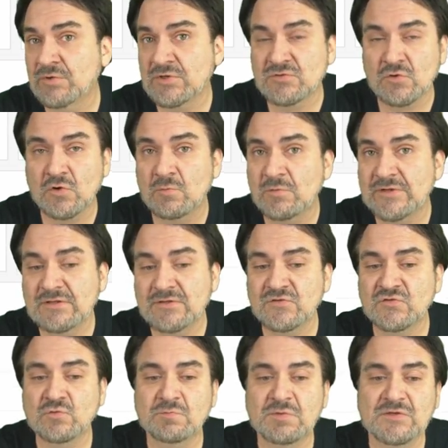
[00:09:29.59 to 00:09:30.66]
but normally
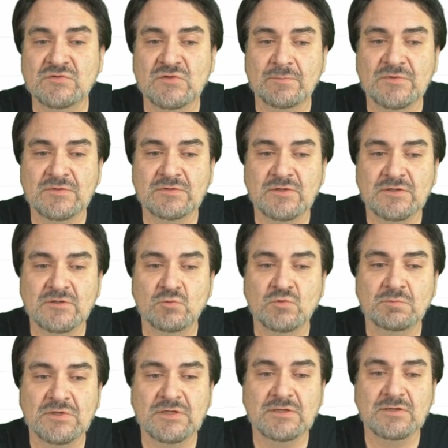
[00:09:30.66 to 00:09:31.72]
this would be something that you
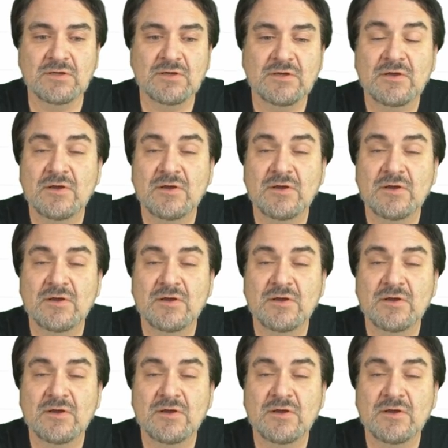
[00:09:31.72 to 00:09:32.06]
would be